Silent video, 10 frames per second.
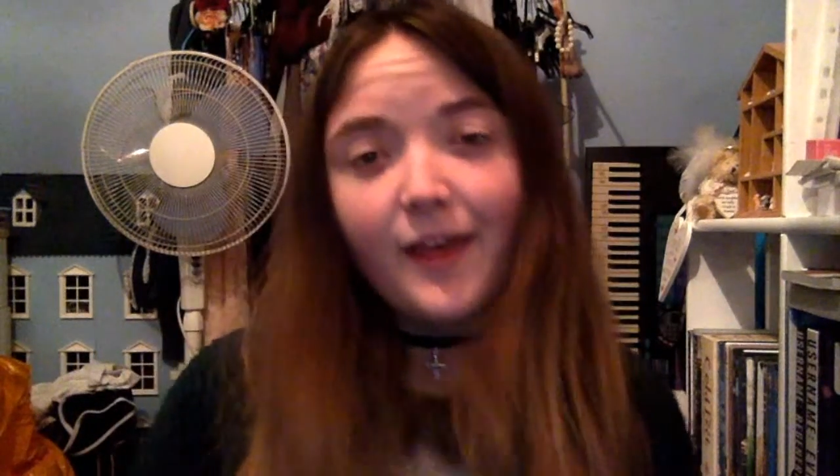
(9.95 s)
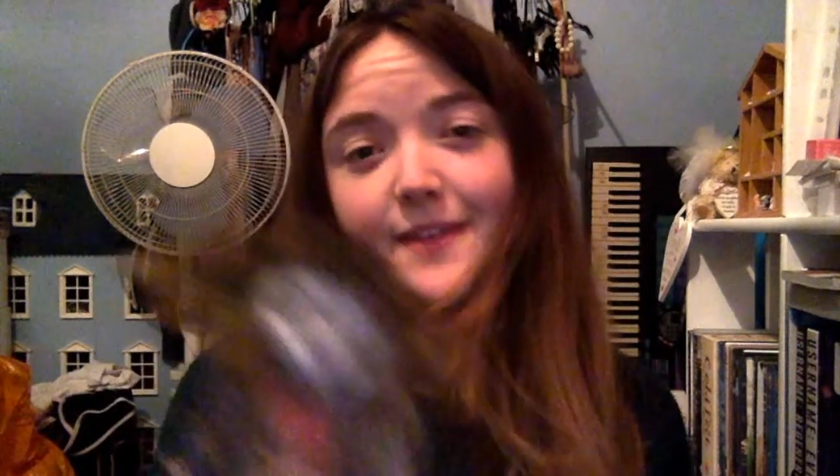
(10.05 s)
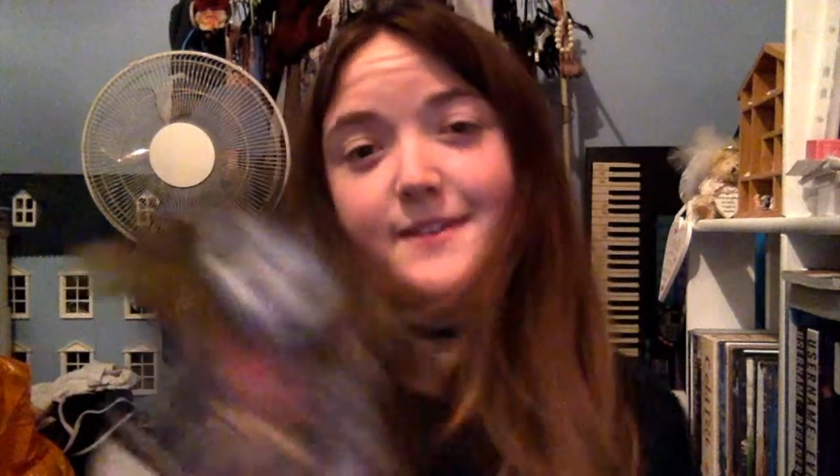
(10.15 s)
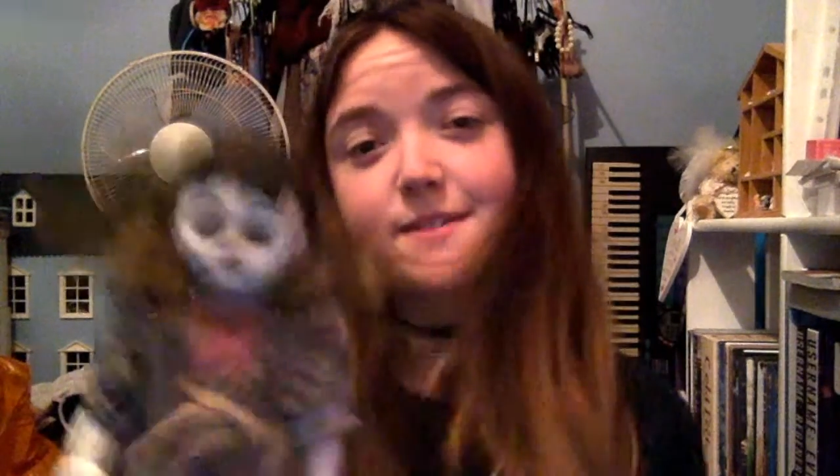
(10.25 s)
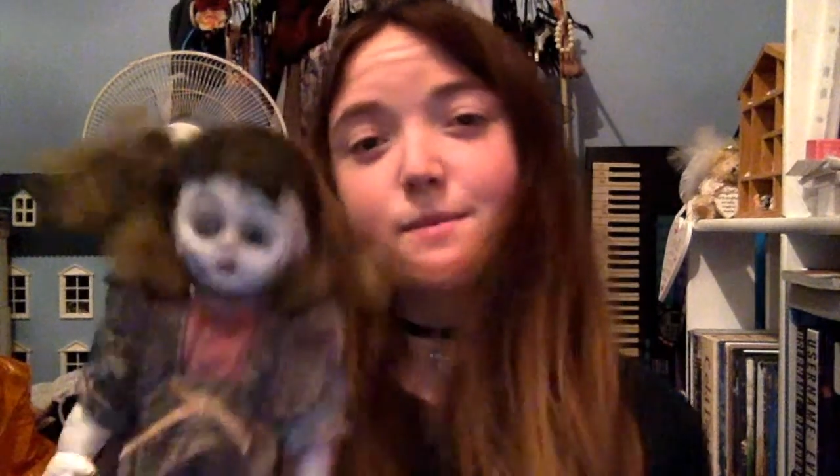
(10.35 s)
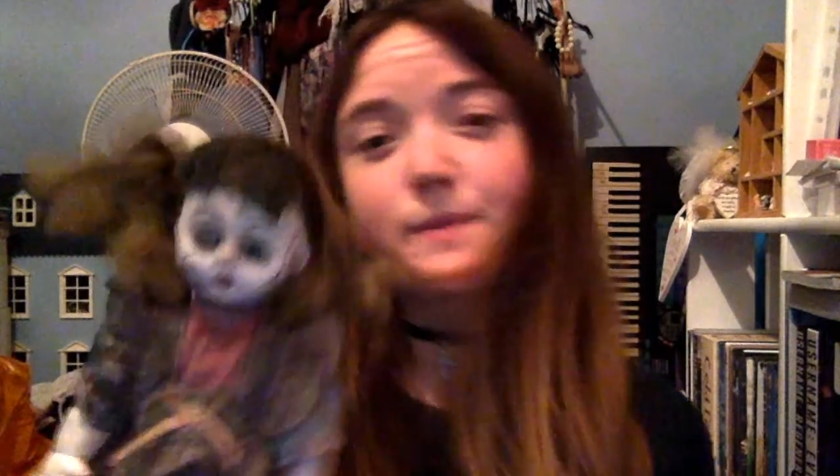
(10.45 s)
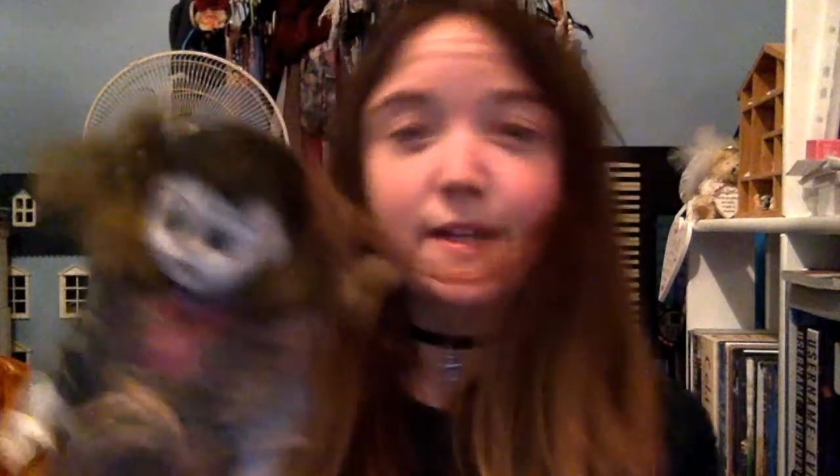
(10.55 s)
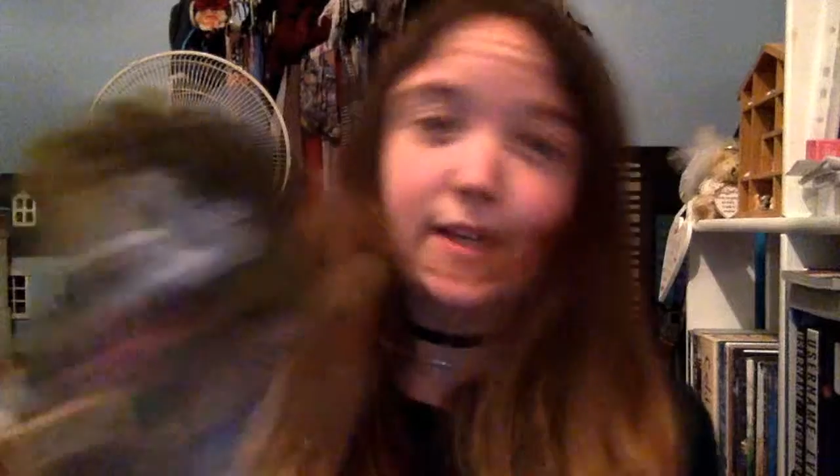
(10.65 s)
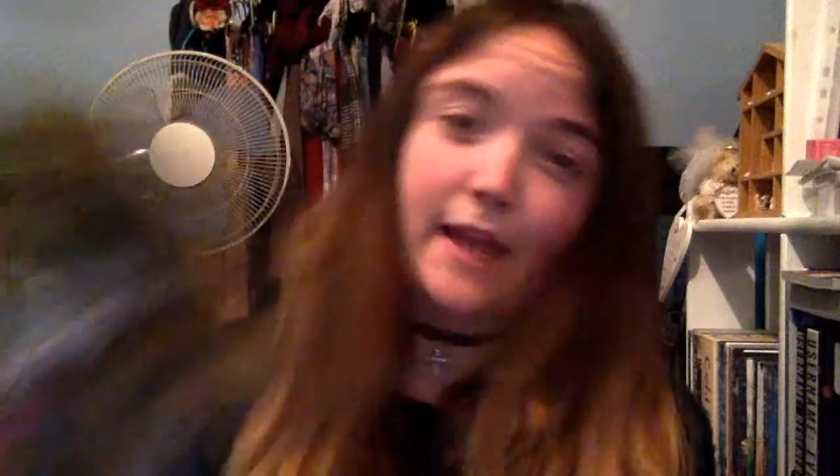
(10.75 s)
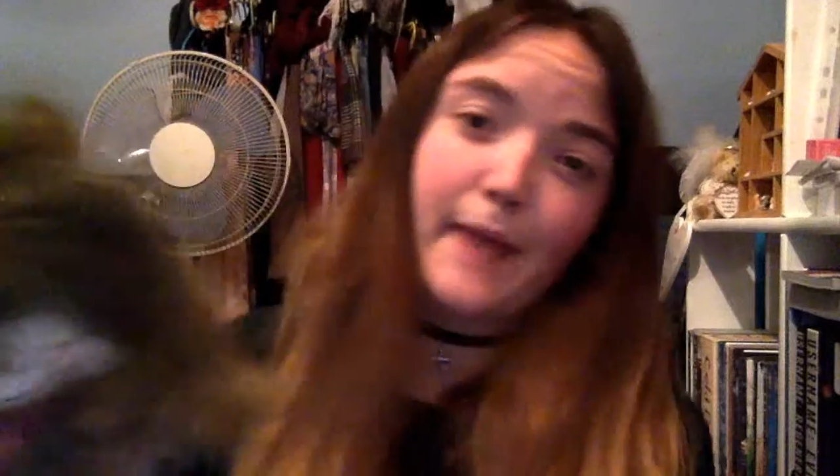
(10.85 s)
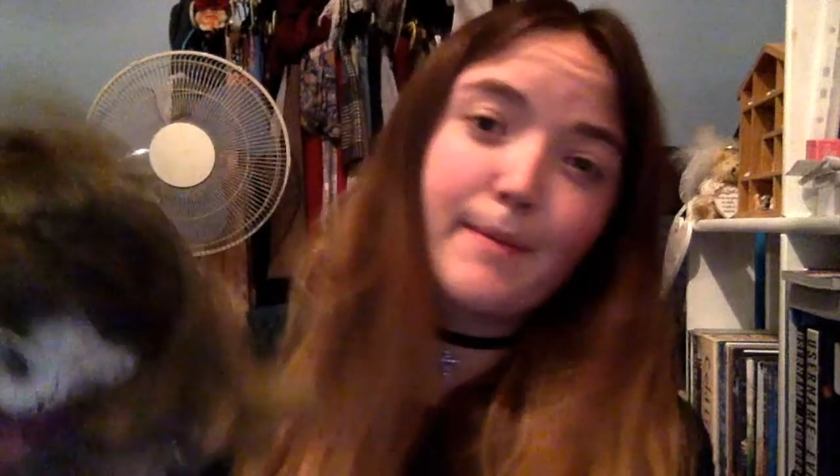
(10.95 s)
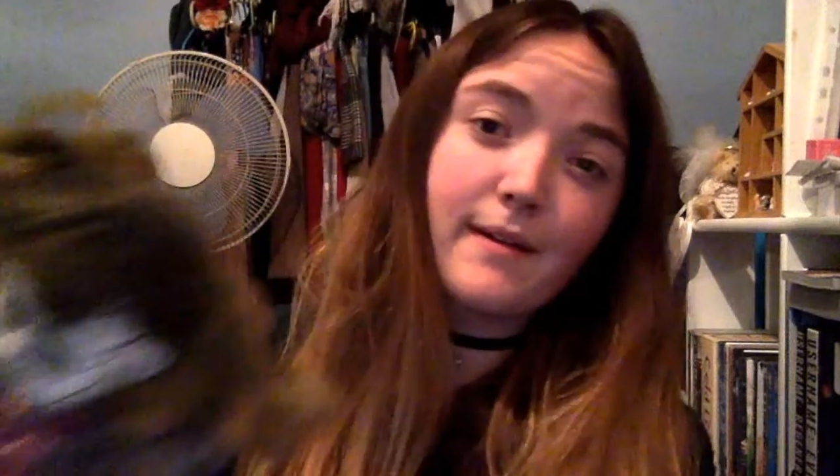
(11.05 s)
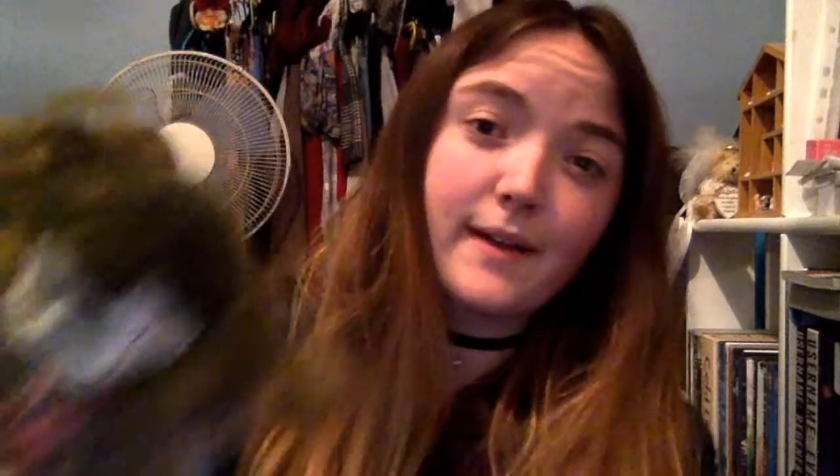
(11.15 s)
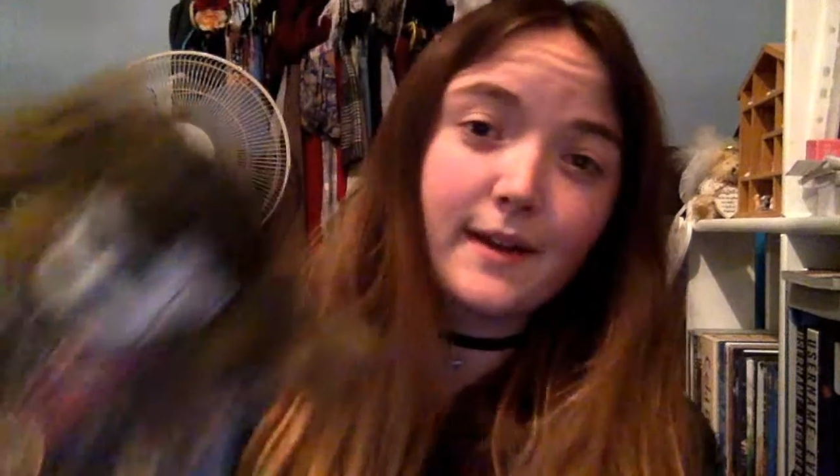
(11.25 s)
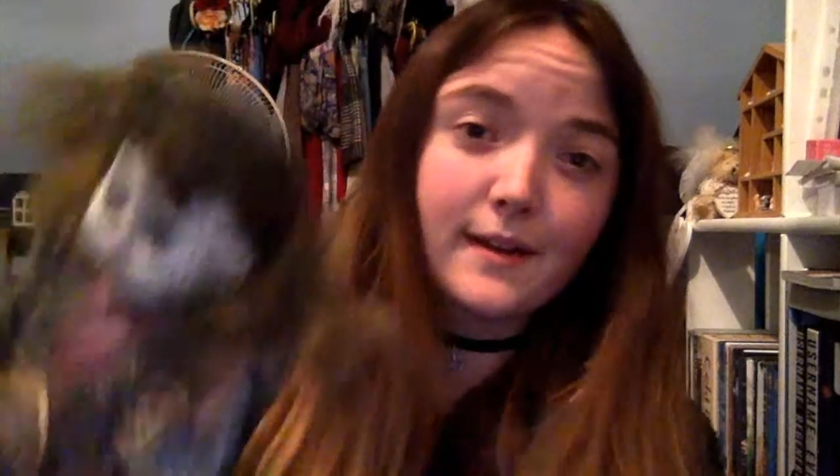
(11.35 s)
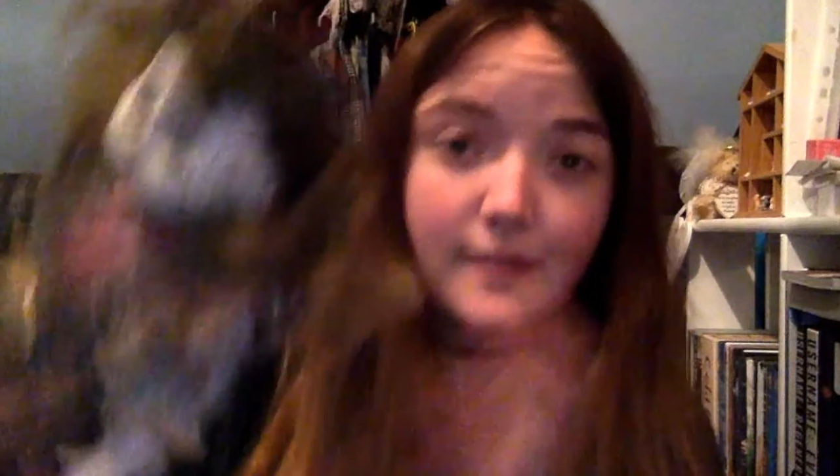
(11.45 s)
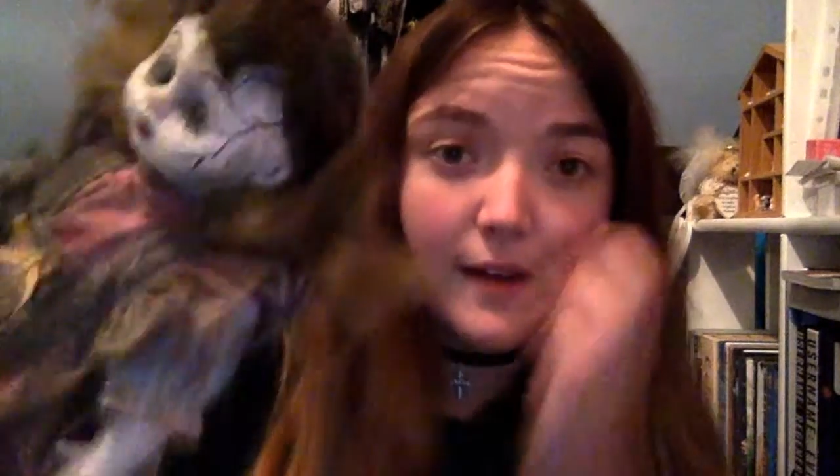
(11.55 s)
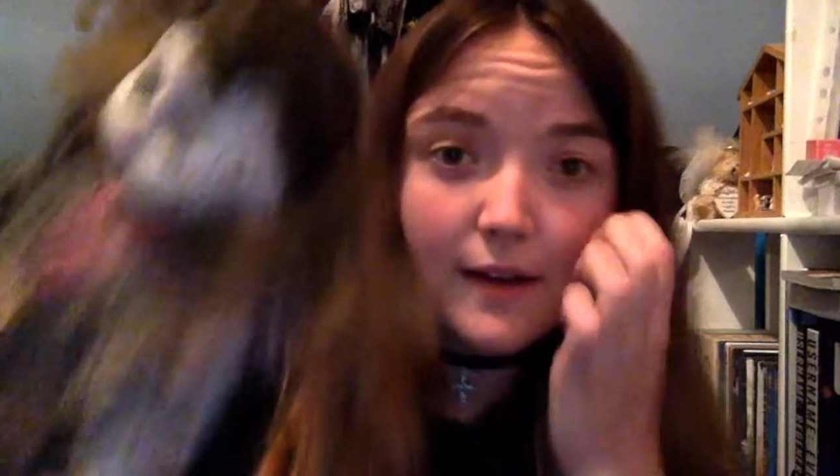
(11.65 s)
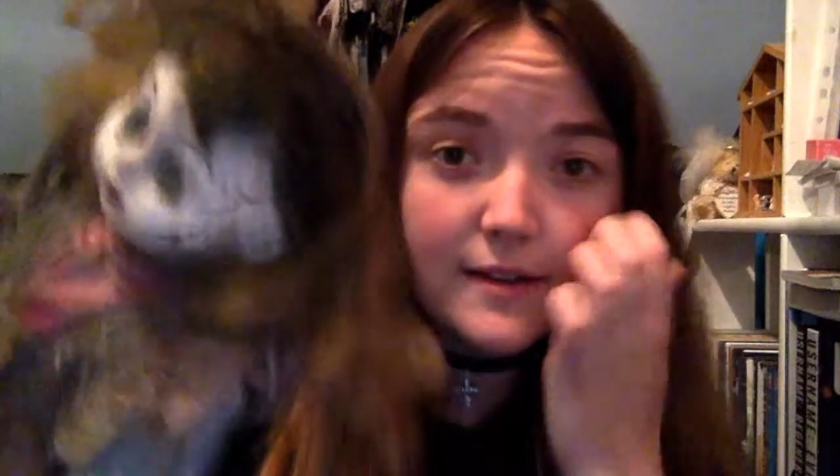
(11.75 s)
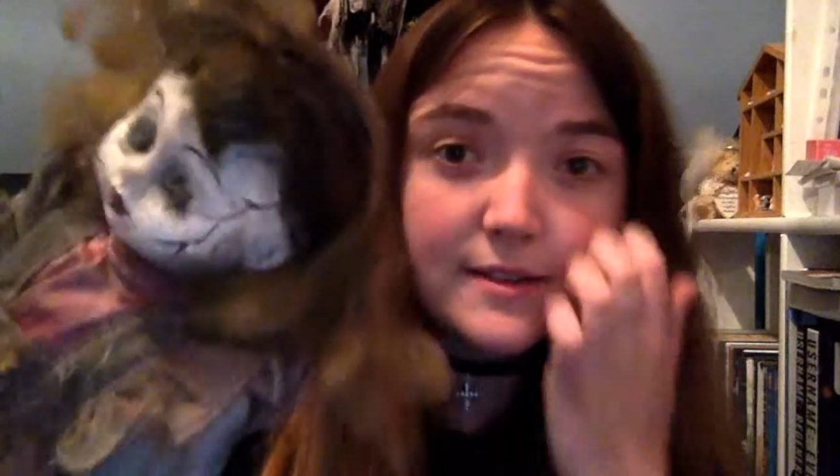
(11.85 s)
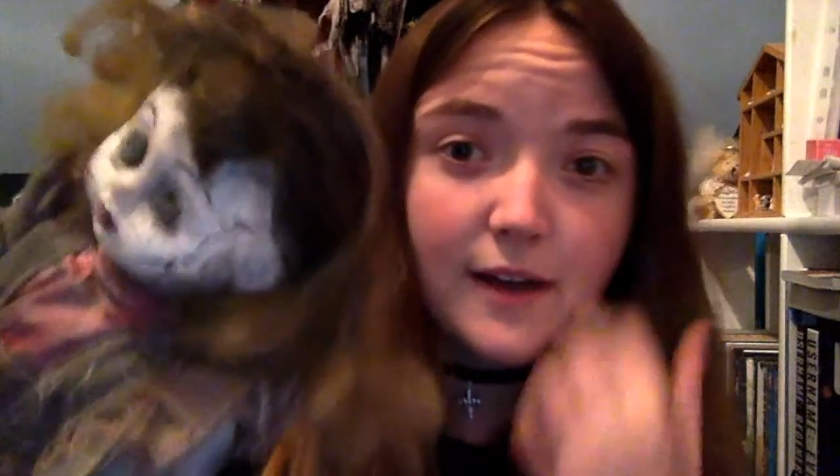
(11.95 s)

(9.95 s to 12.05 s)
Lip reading: and this is what it came out like last